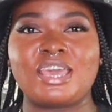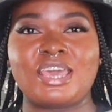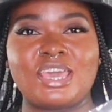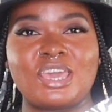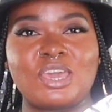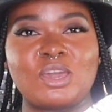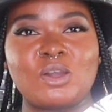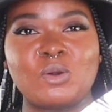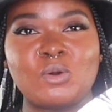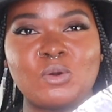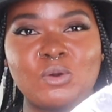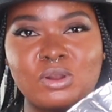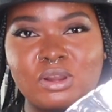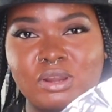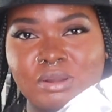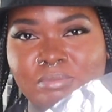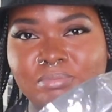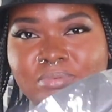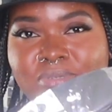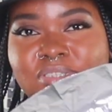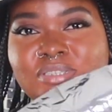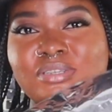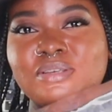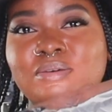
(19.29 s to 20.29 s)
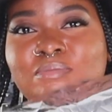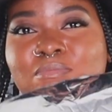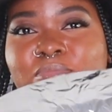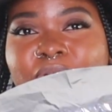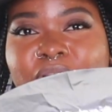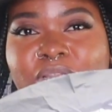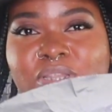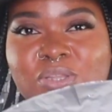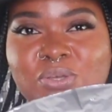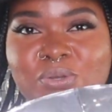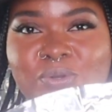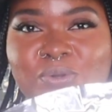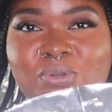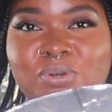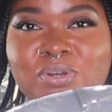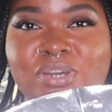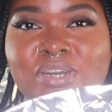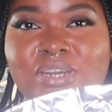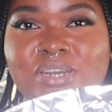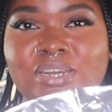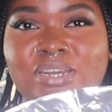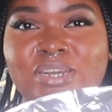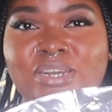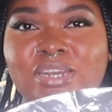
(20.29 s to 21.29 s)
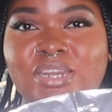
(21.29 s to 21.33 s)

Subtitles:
a orbs balloon.